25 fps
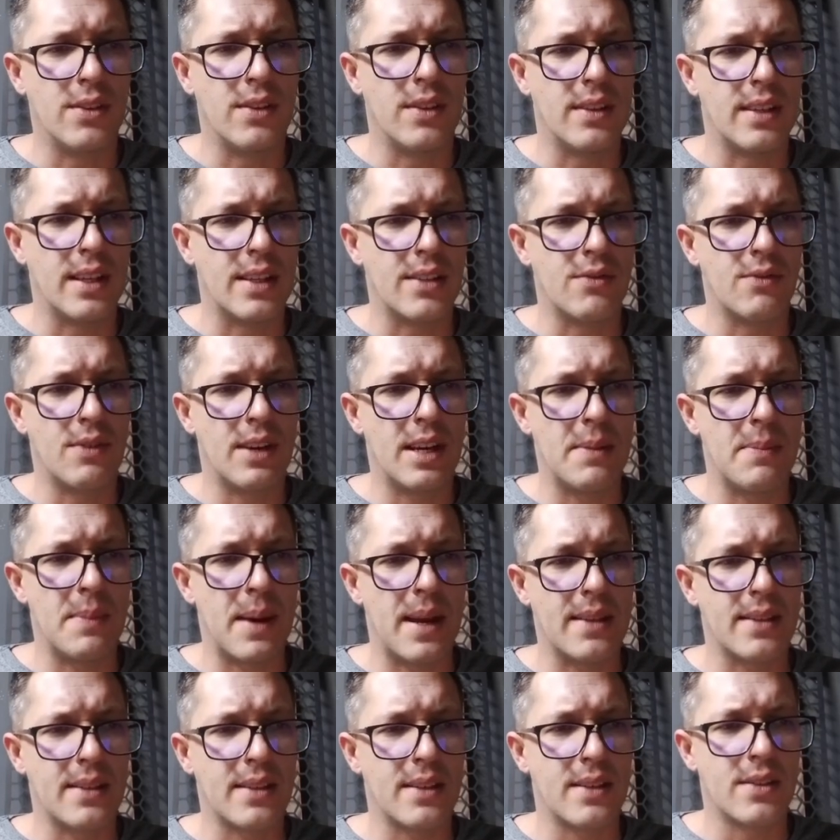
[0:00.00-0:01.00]
It doesn't really
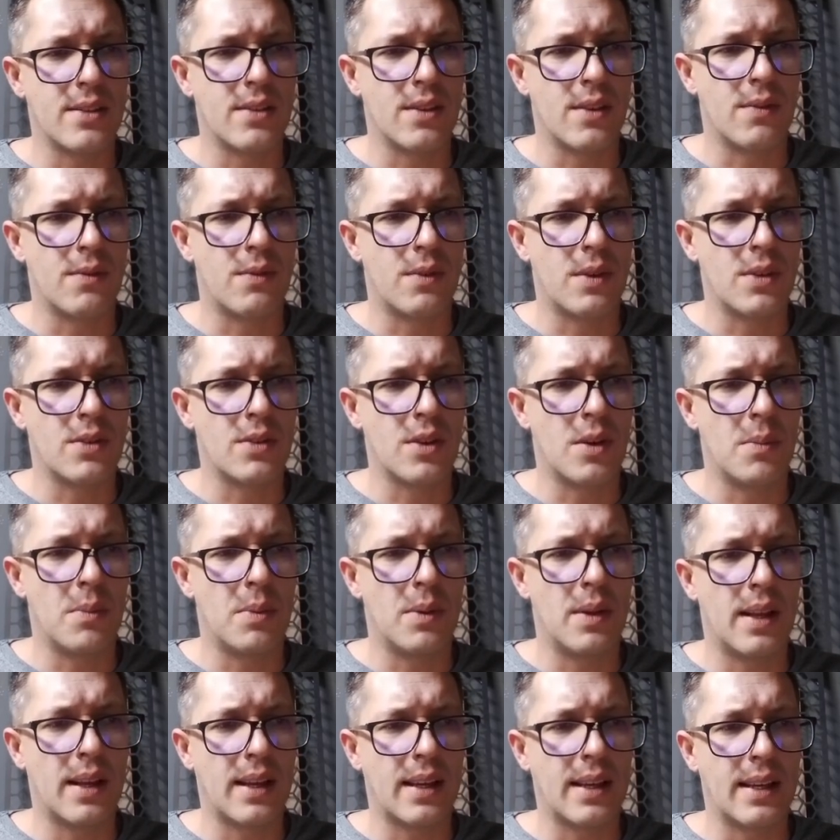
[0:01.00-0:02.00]
matter. So for
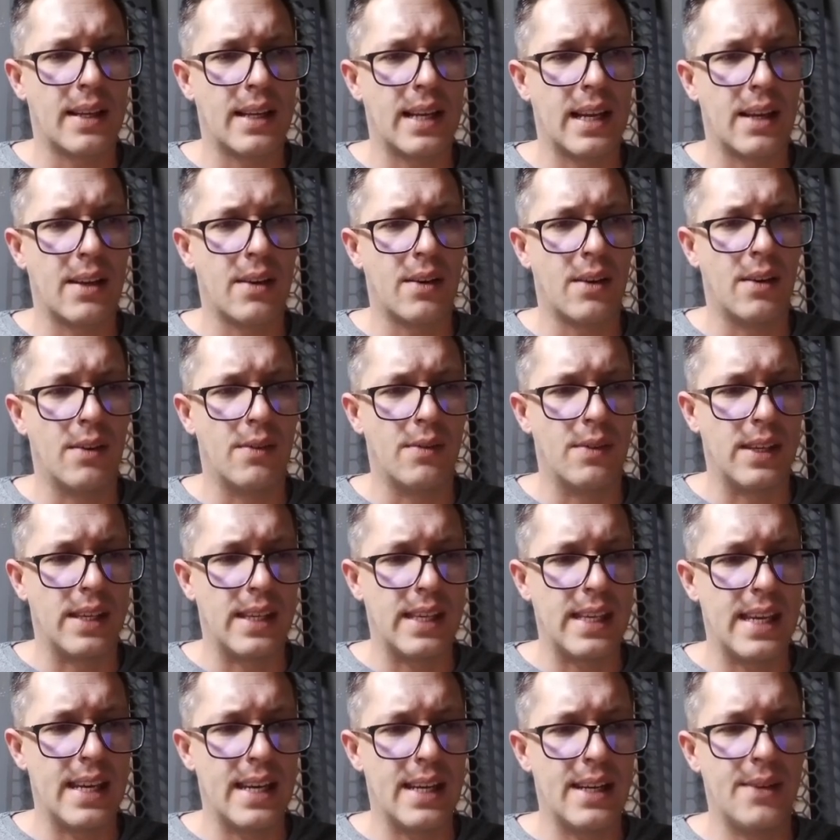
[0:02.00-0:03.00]
example, I can click over
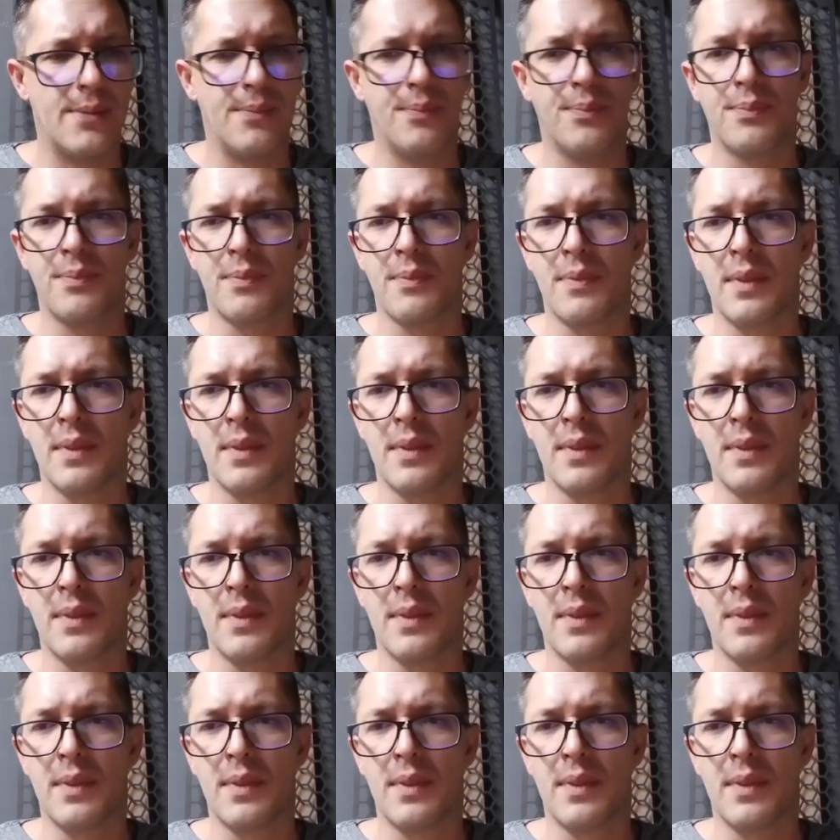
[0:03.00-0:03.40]
here,